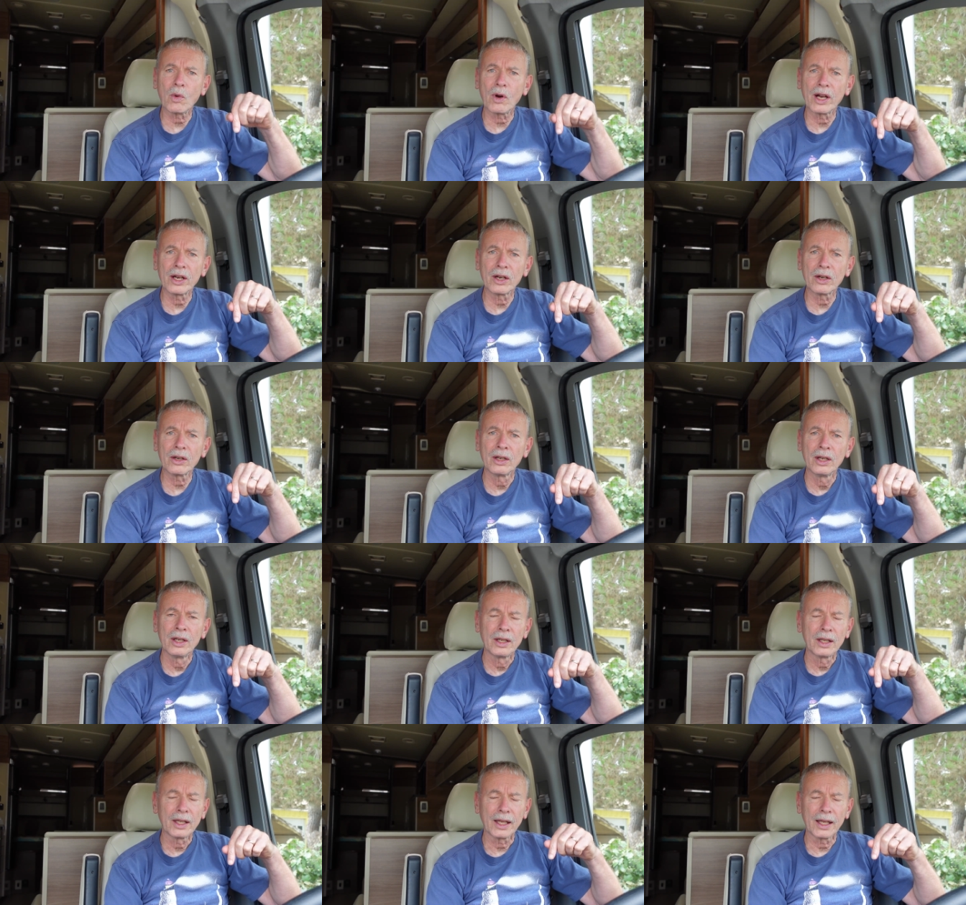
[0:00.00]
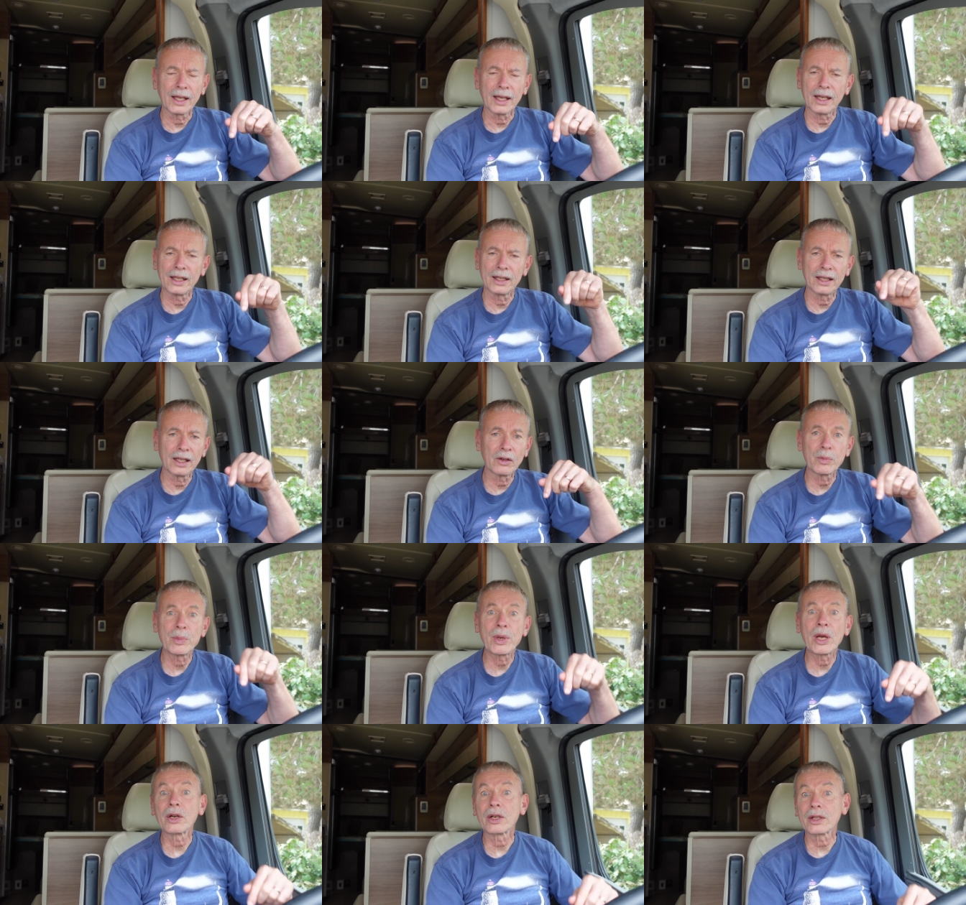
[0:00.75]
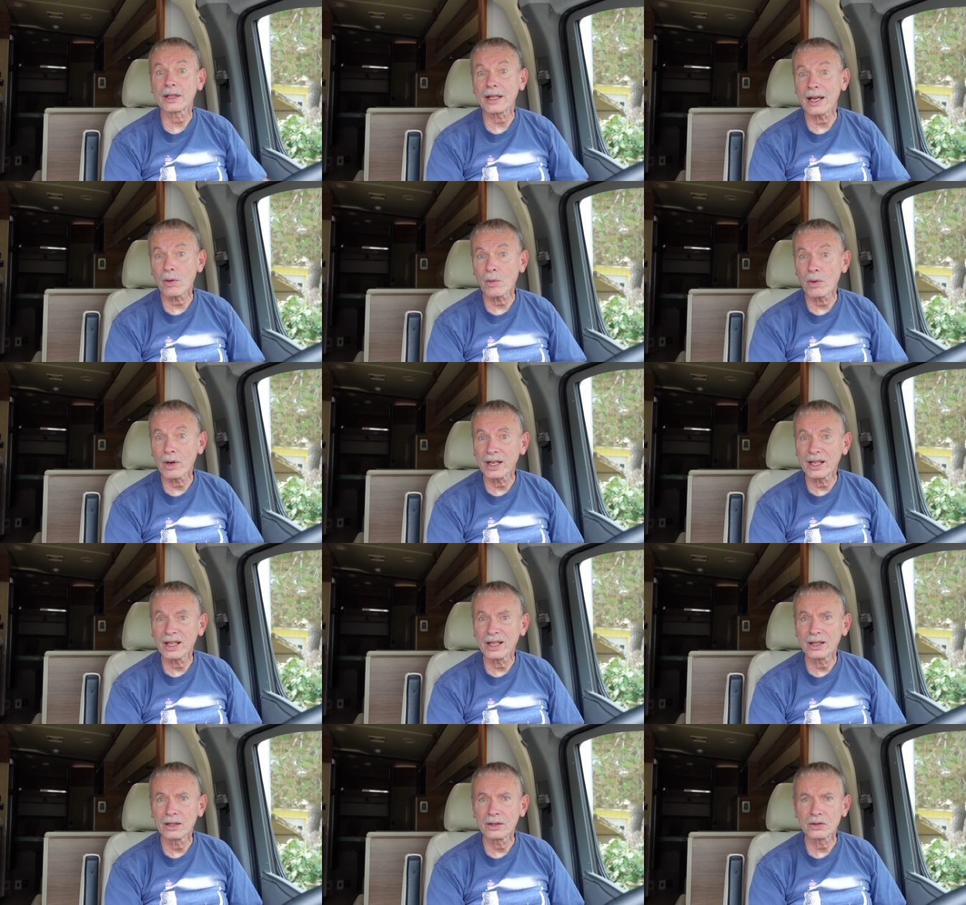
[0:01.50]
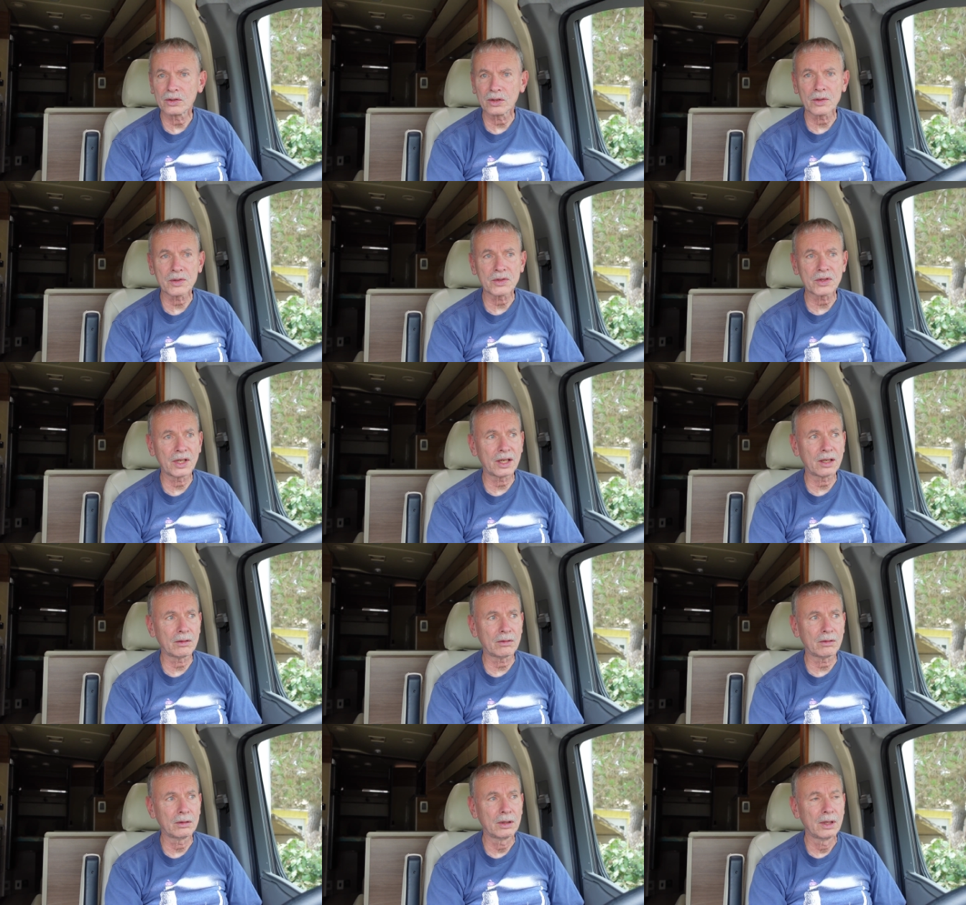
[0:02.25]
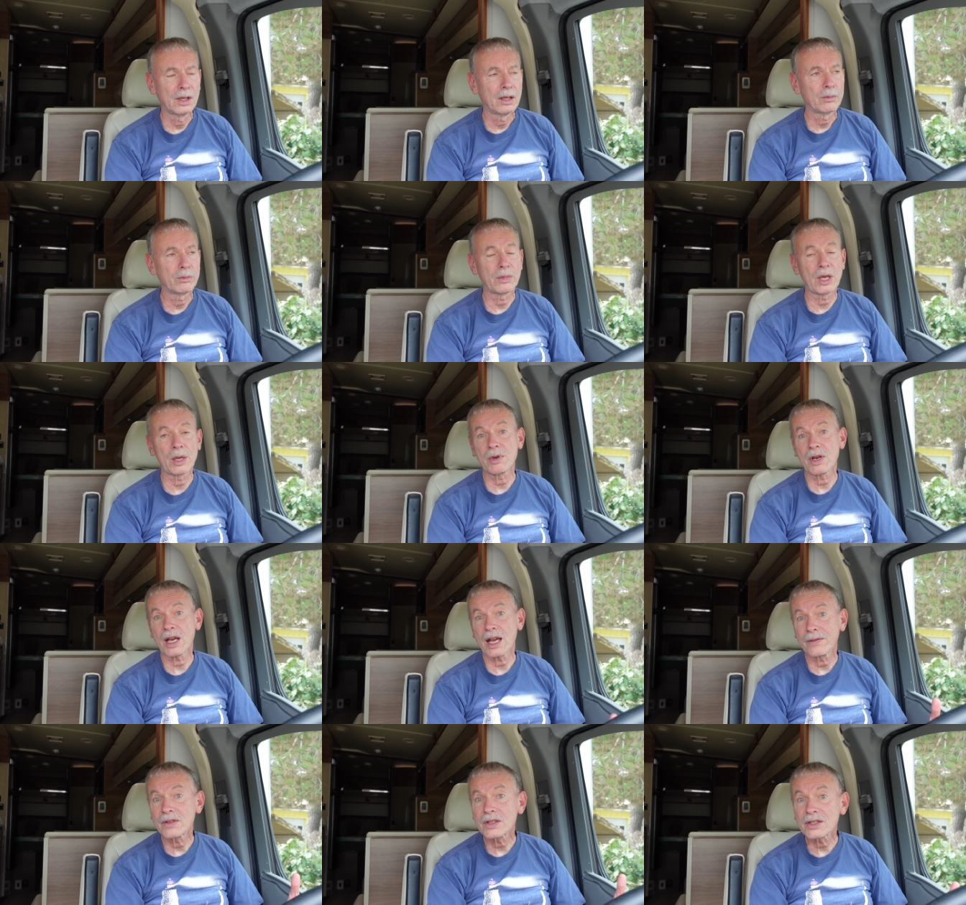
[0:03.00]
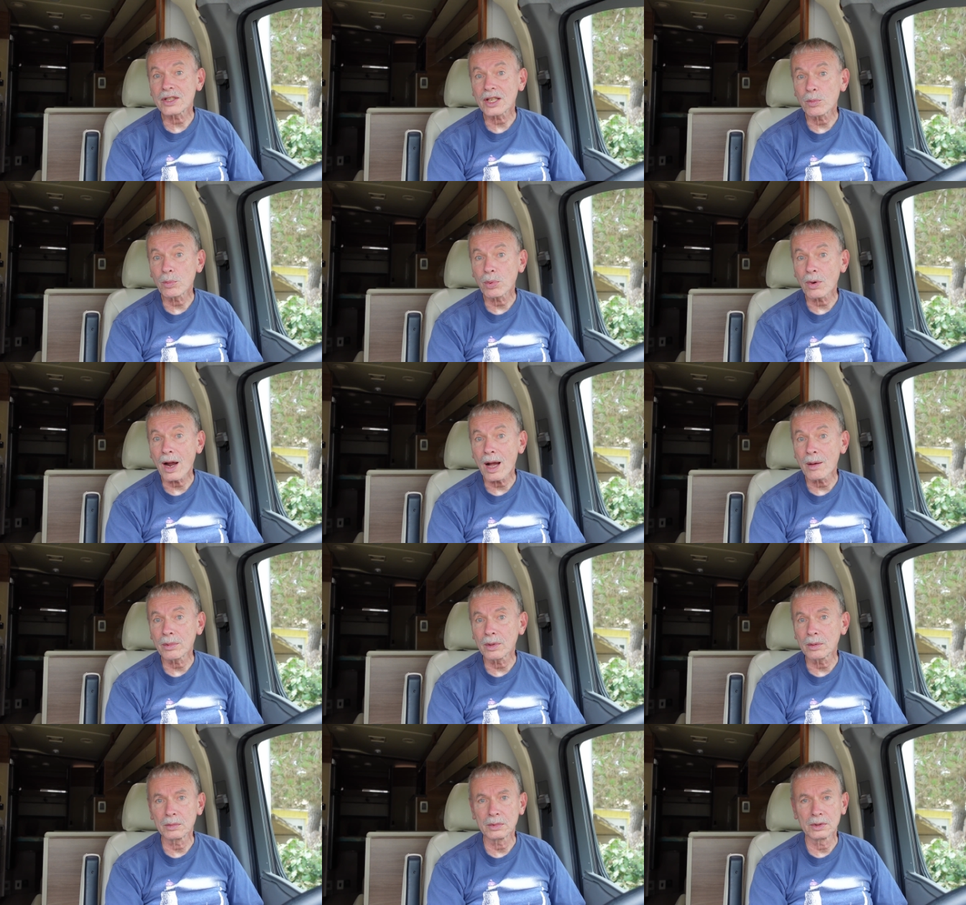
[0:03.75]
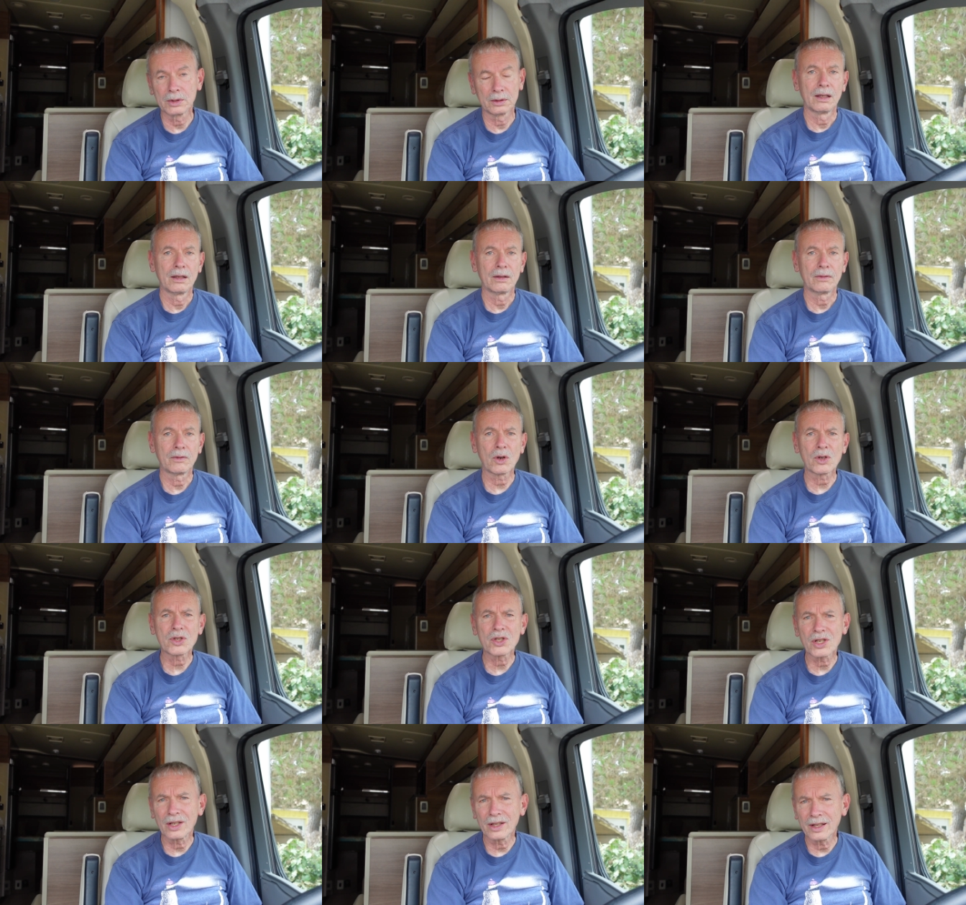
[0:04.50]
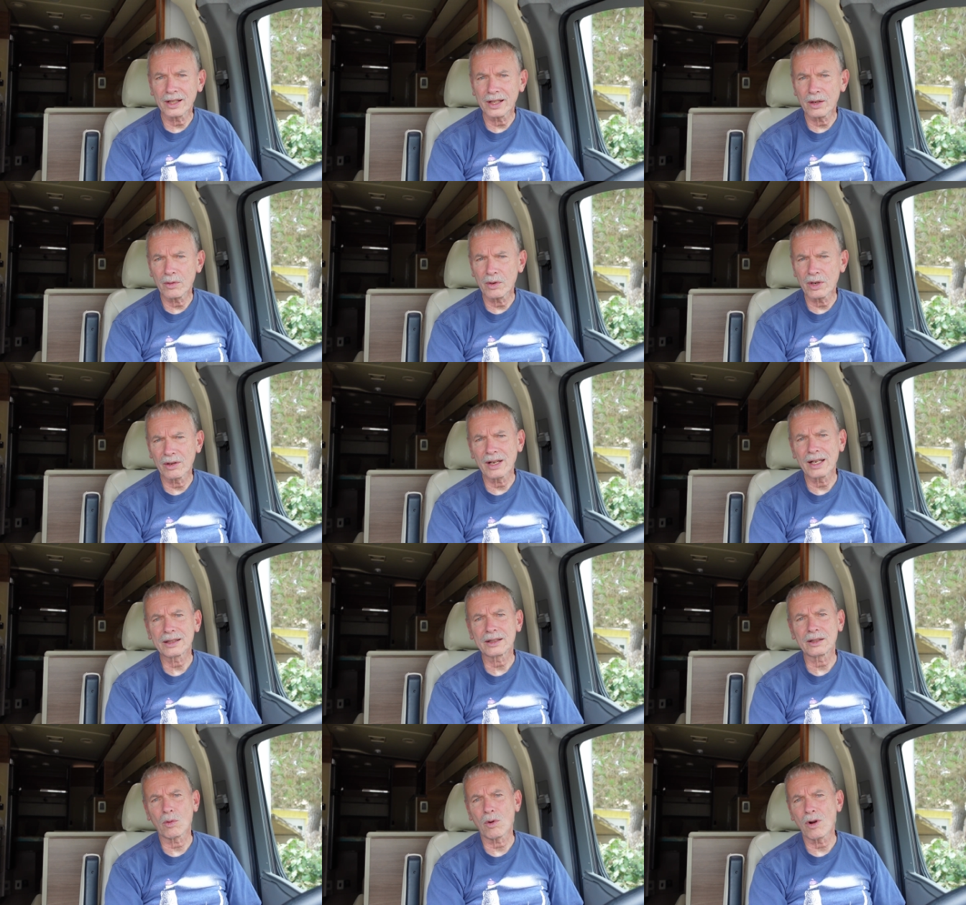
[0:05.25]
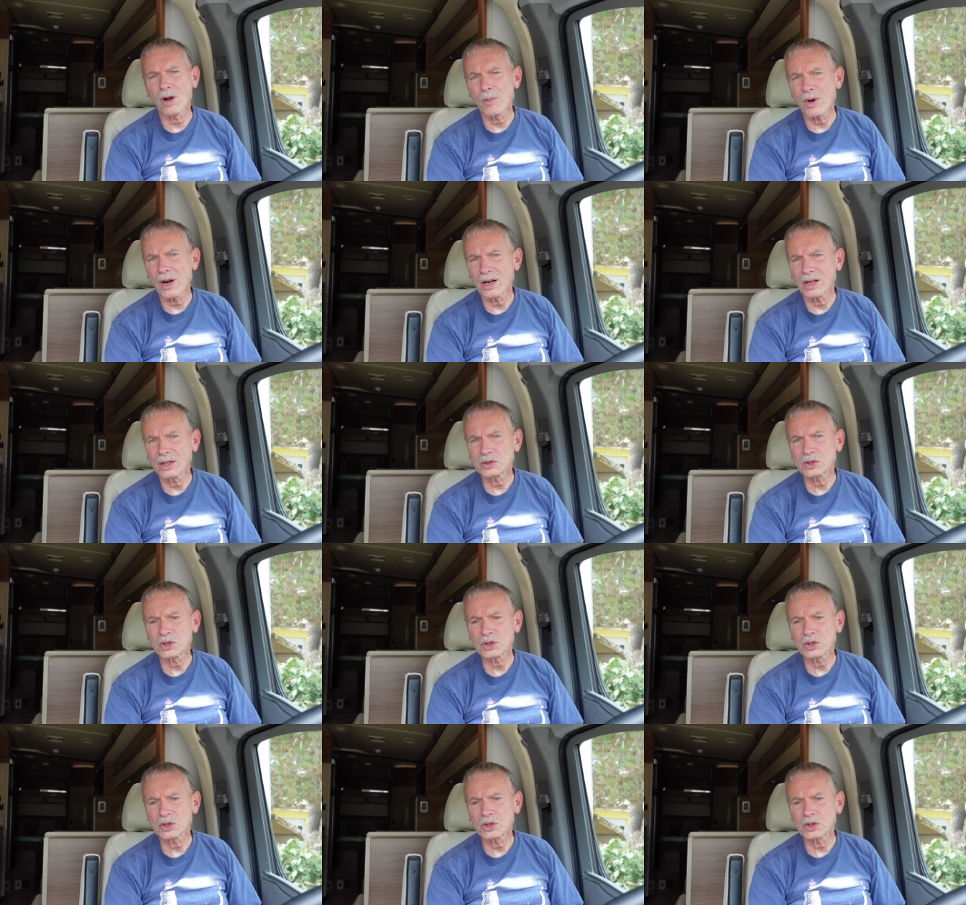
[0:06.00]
wire and repaired it that way. So I was thinking, well, maybe I have the same problem. Fortunately, we were at the Walmart,